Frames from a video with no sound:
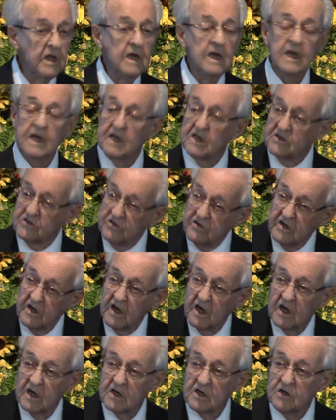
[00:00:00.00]
It's
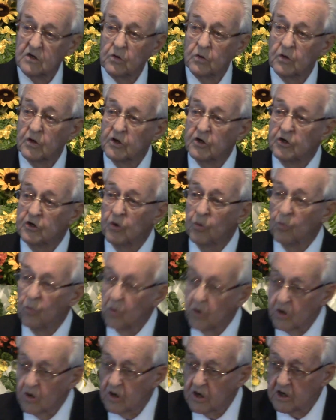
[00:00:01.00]
not going to
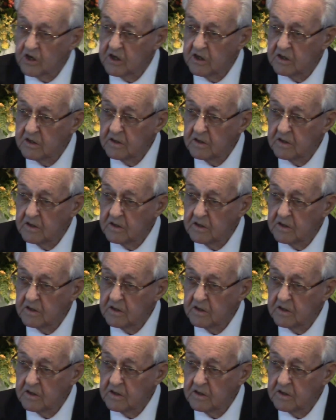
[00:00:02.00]
work.